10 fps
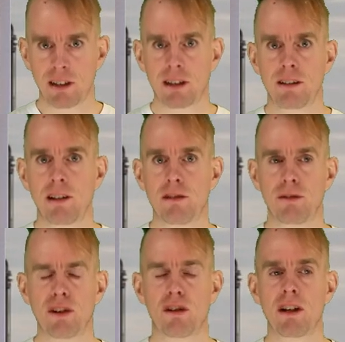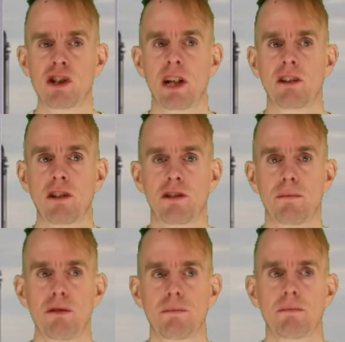the condenser for cryogenic
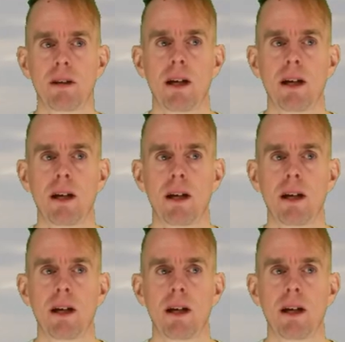systems.